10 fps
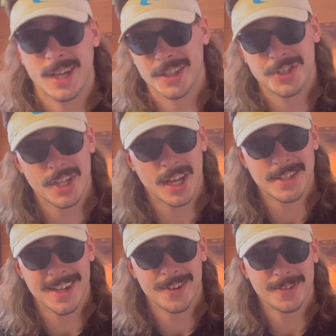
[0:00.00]
got the shades
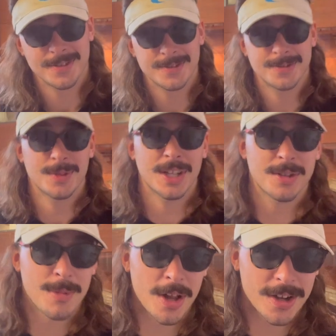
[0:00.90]
on, we got the
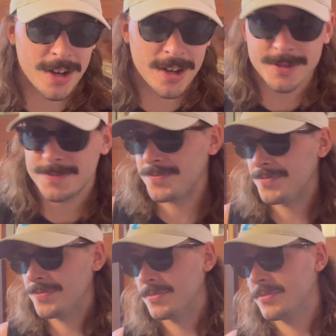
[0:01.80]
mullet on.
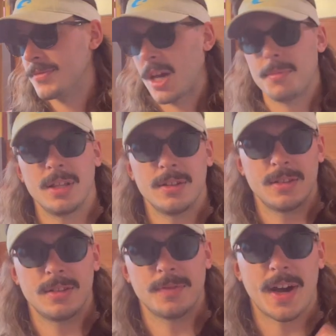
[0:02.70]
I
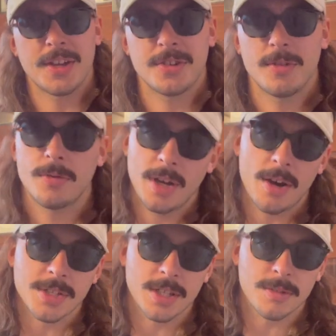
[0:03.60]
mean, the visor, we
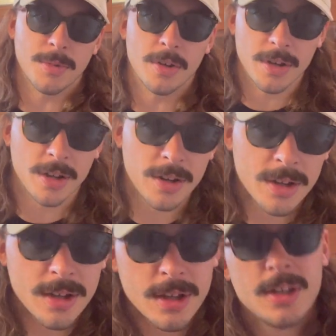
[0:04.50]
always got the mullet on.
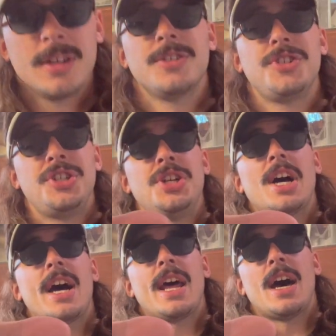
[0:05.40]

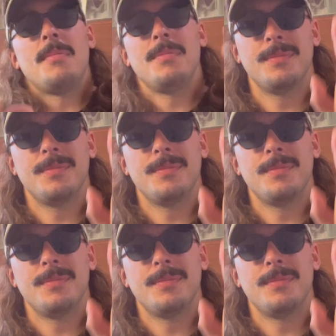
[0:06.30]
Shut up!